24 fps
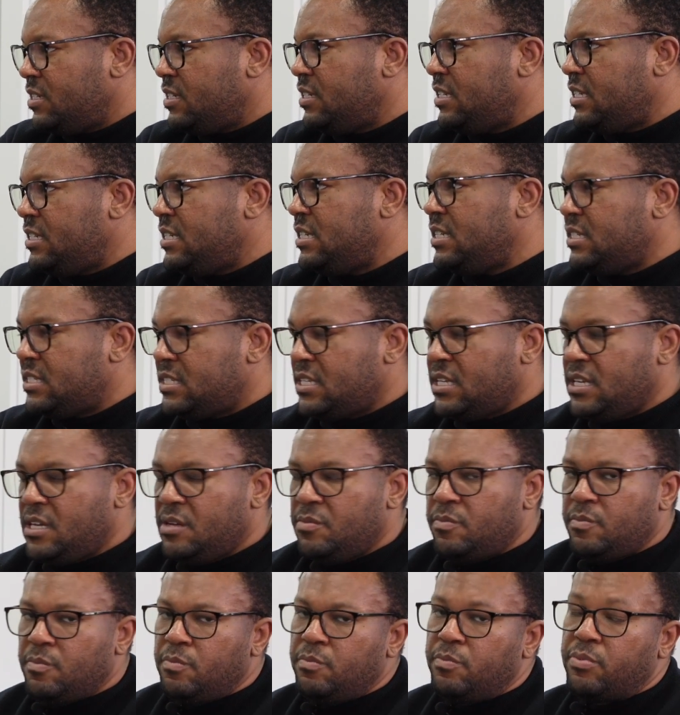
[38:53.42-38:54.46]
DTC
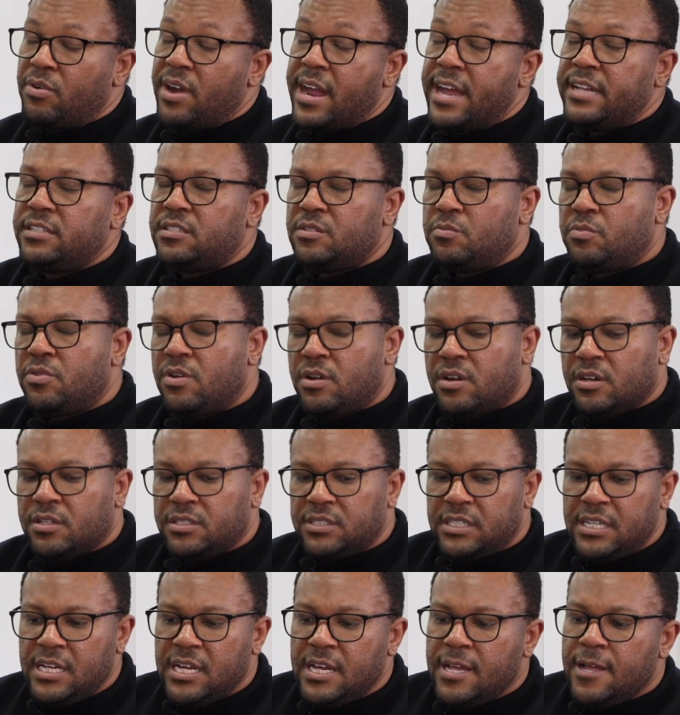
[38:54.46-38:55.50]
brands and products.